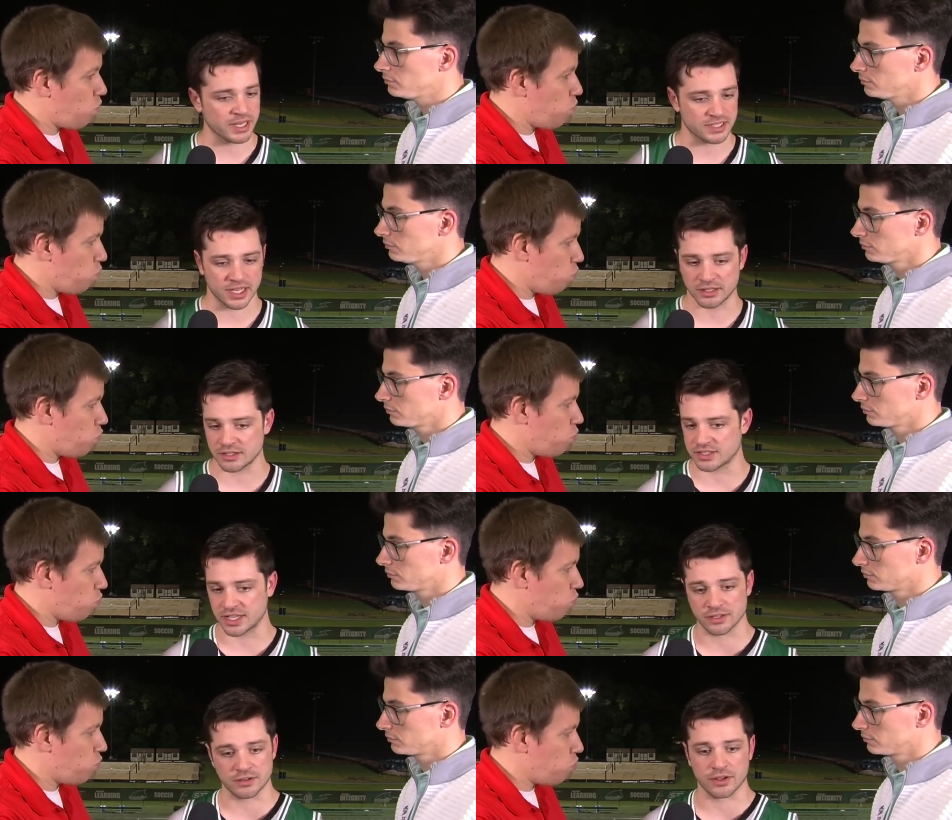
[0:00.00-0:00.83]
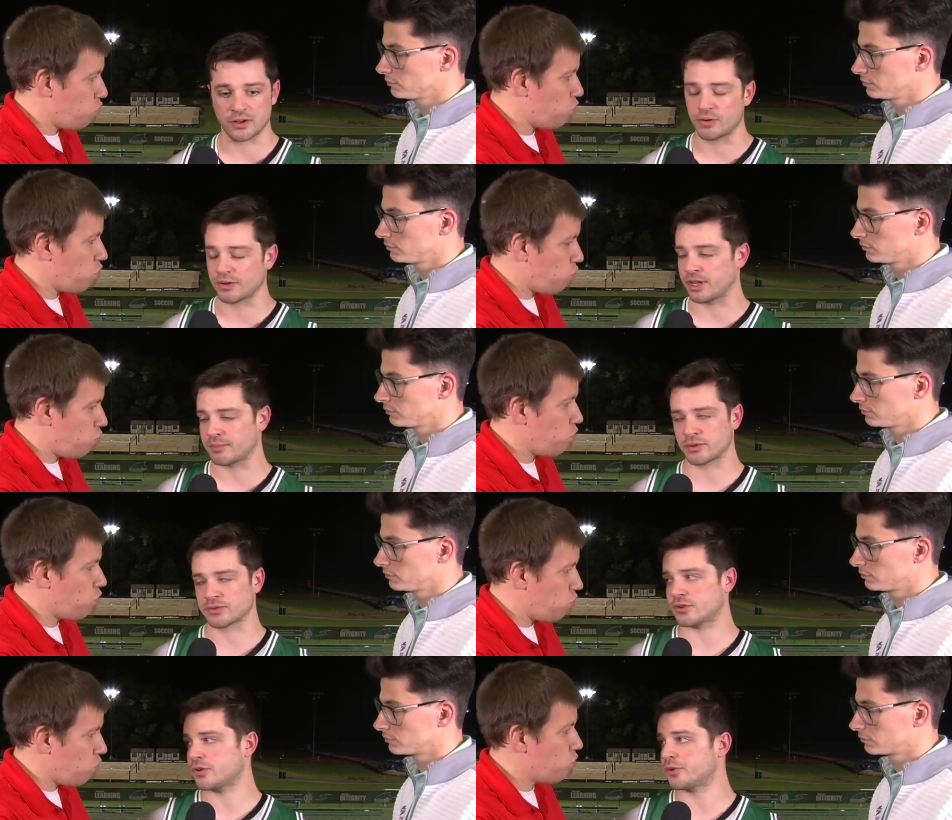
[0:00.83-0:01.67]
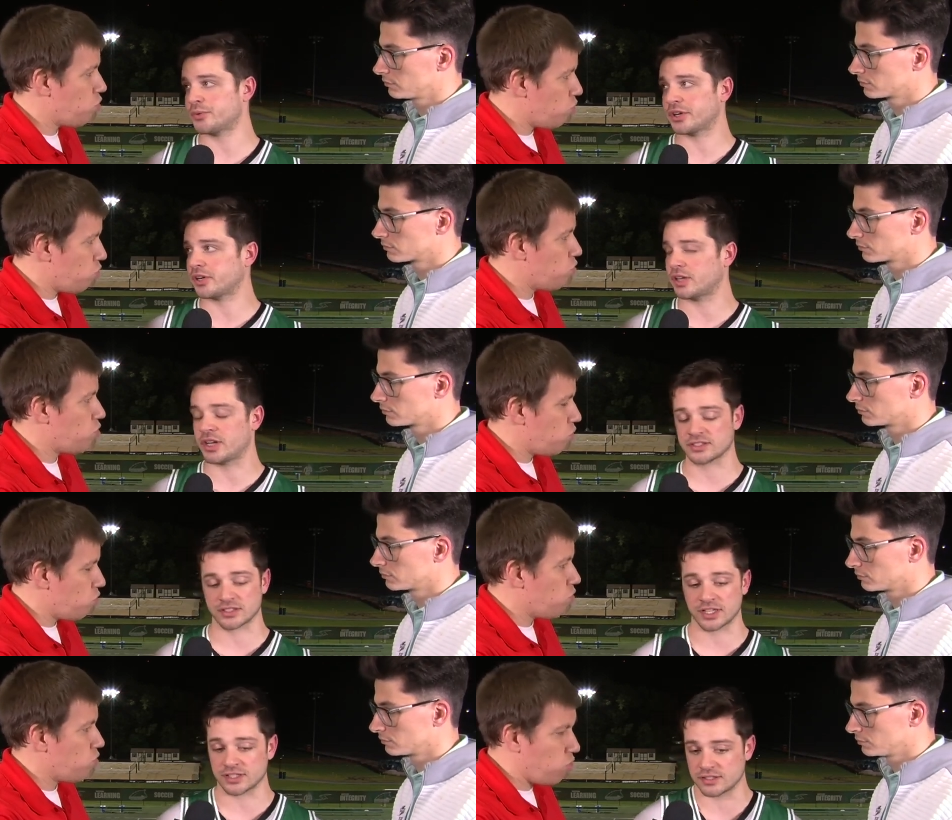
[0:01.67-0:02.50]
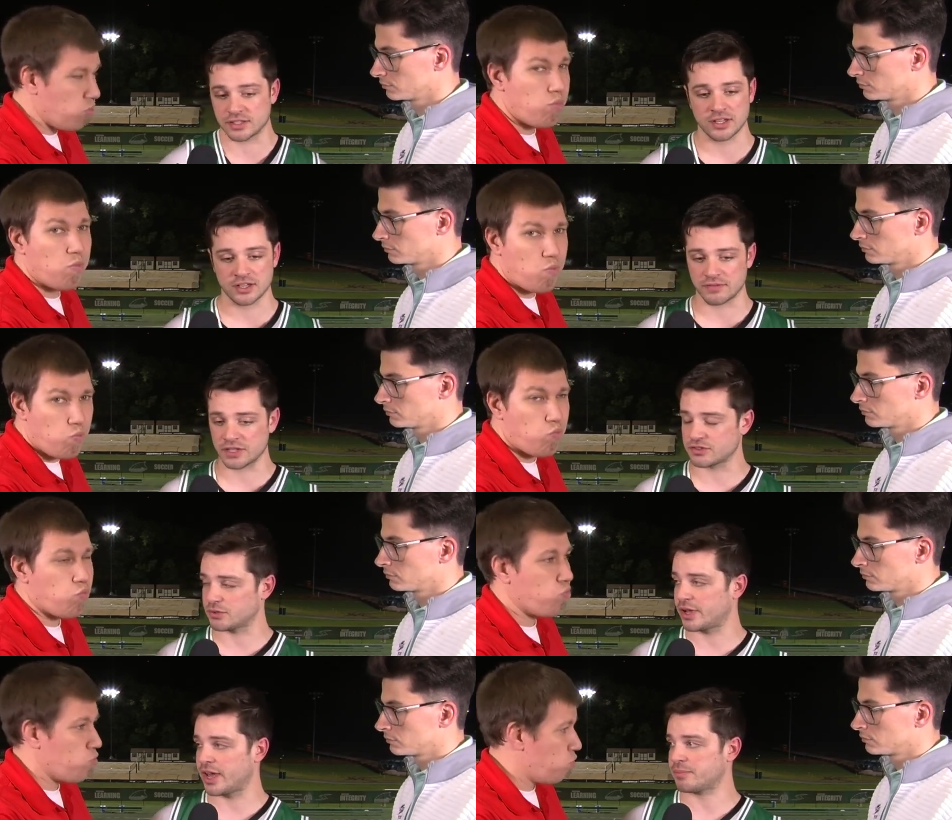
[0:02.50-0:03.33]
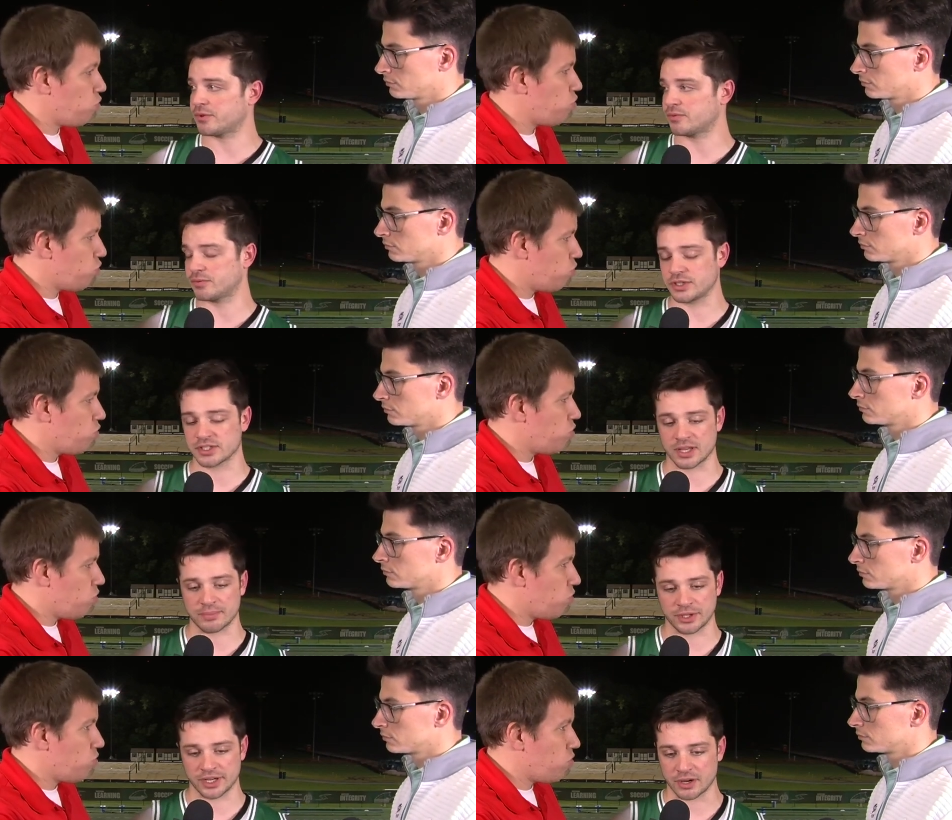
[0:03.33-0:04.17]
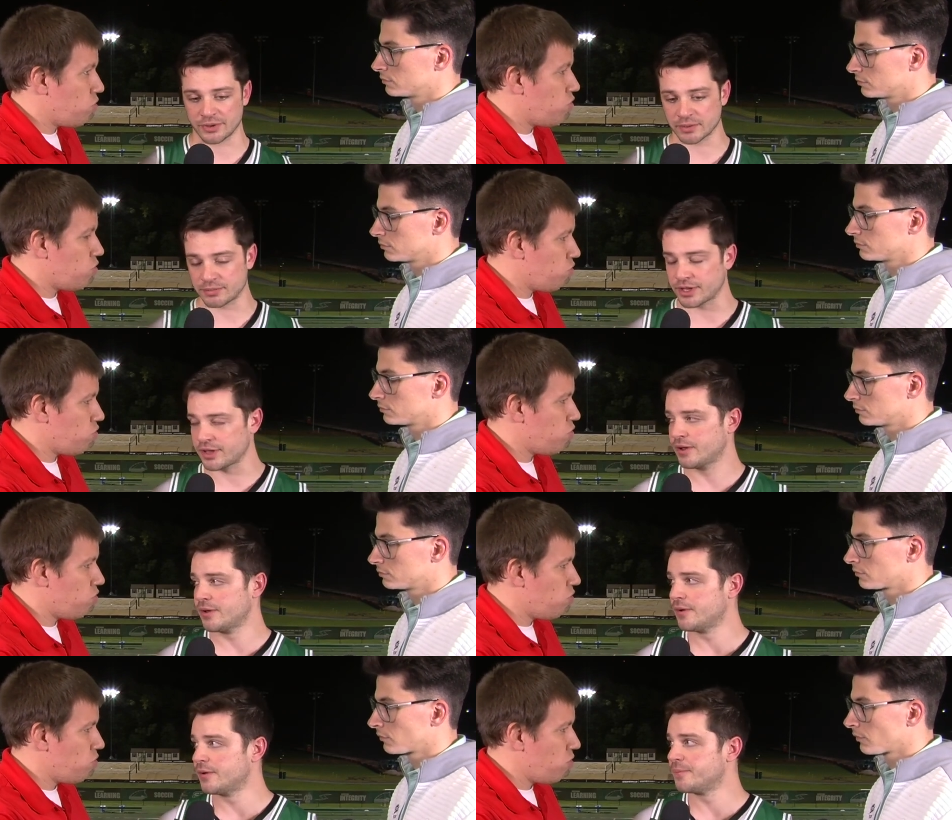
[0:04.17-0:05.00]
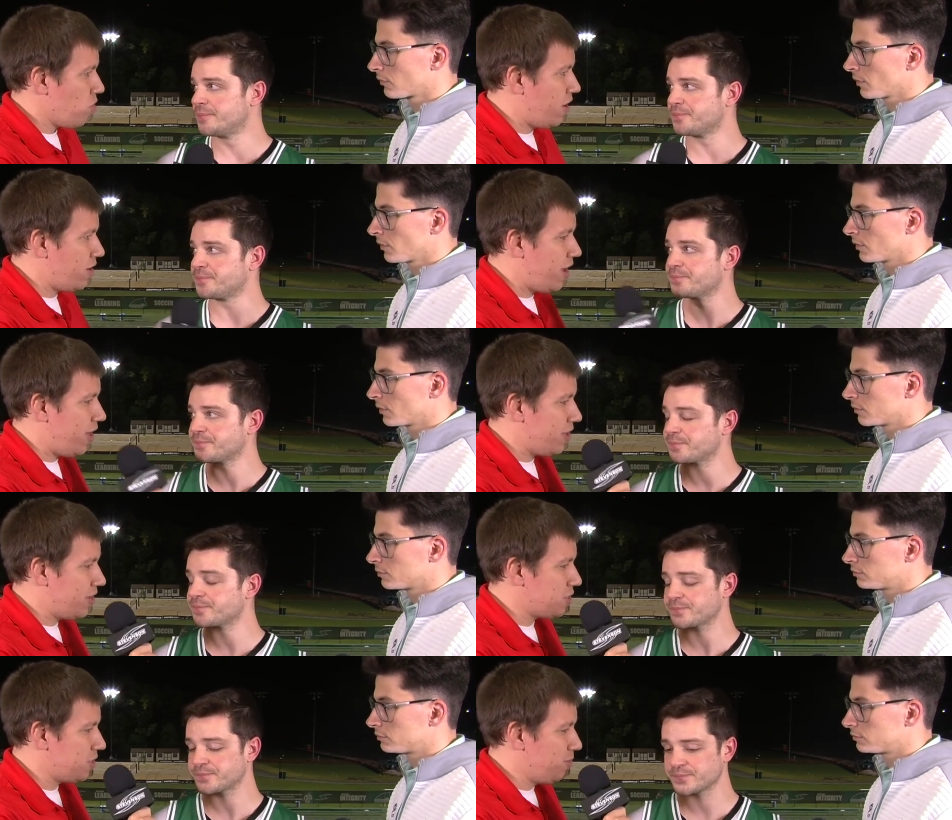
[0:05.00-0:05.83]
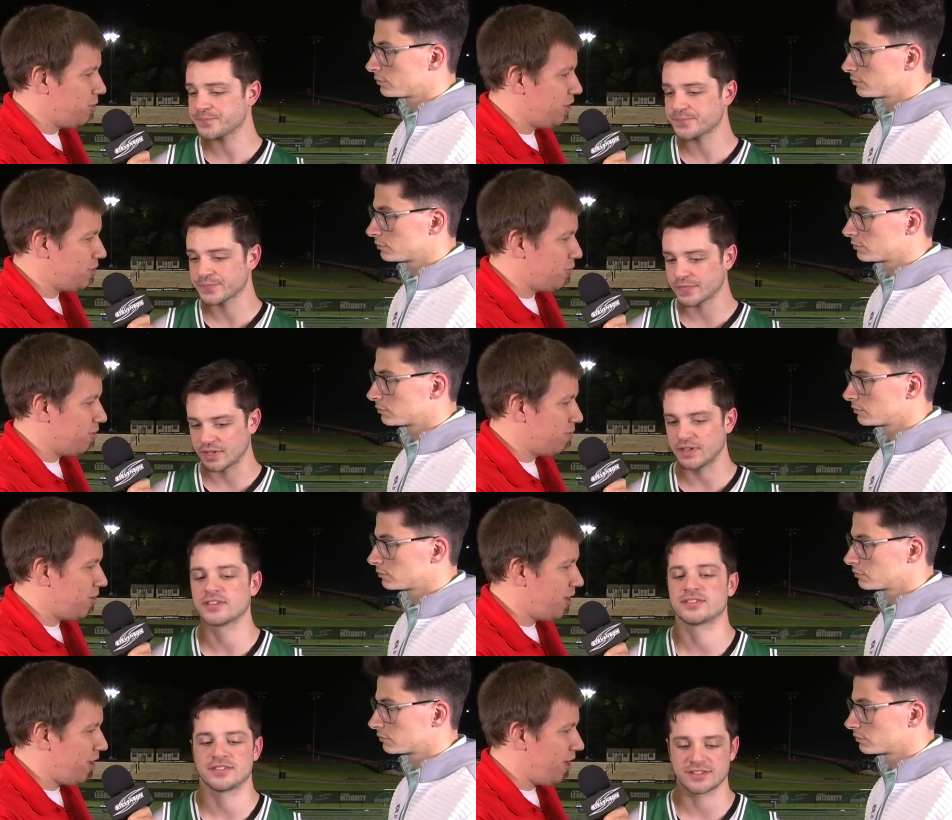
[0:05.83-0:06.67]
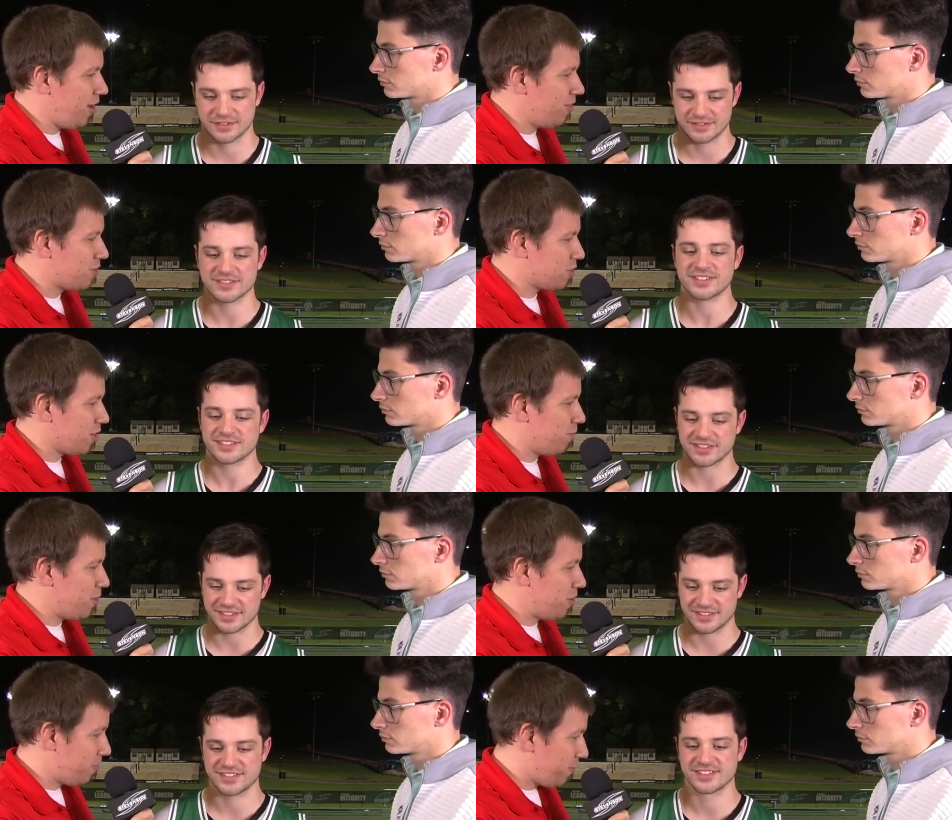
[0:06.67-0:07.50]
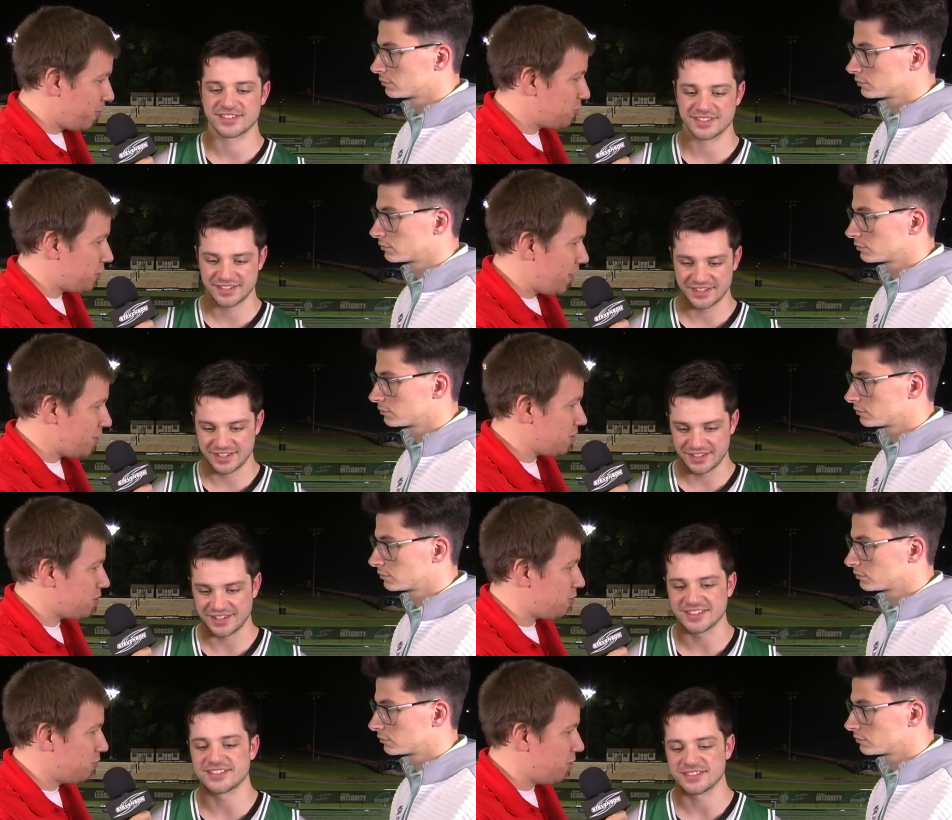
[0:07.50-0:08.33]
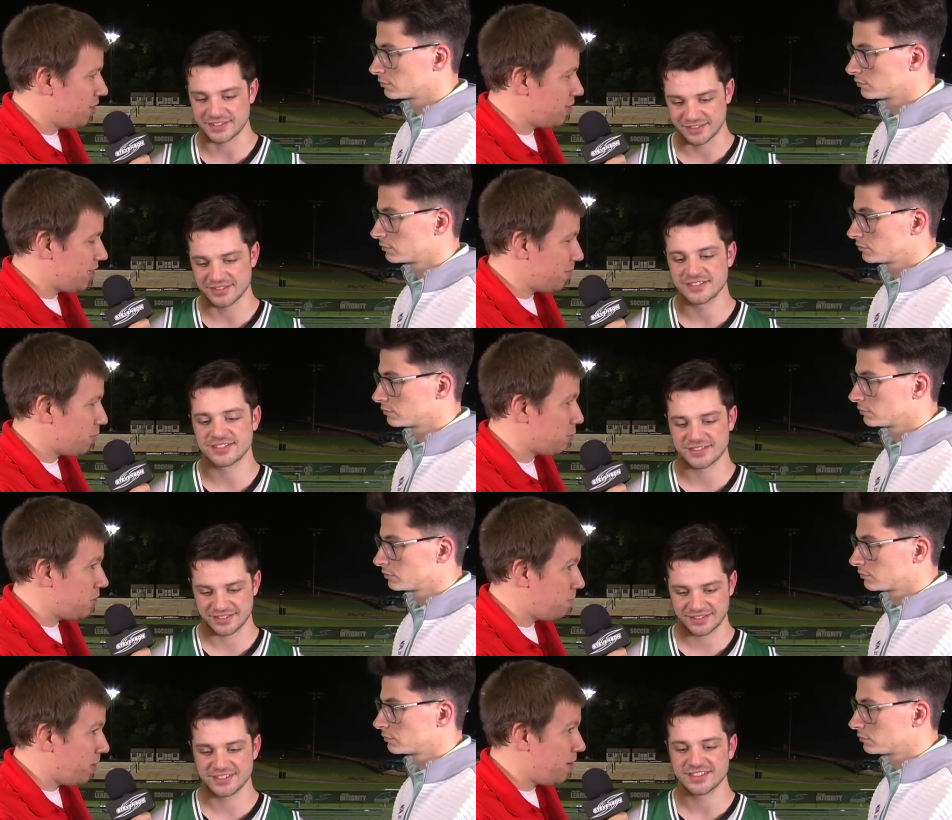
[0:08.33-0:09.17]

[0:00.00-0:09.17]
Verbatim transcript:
Speaker 1: we maintained our standard that whole game, there was no way we could have lost, and that's eventually what happened. We just kept playing how we can play. And now the NCAA tournament ahead, and this is going to be your first chance to uh, uh, to
Speaker 2: get between the